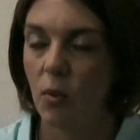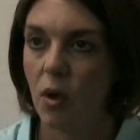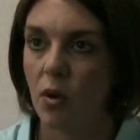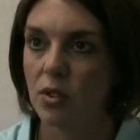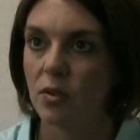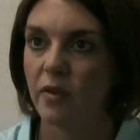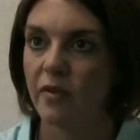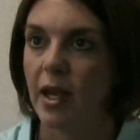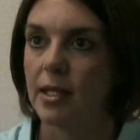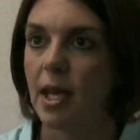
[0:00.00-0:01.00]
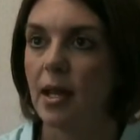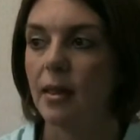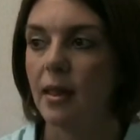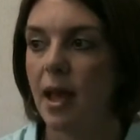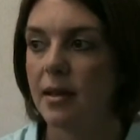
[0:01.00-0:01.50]
will go into effect
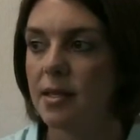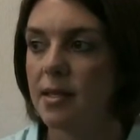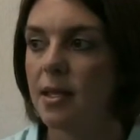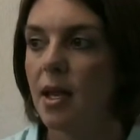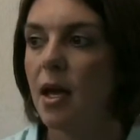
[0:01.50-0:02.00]
unless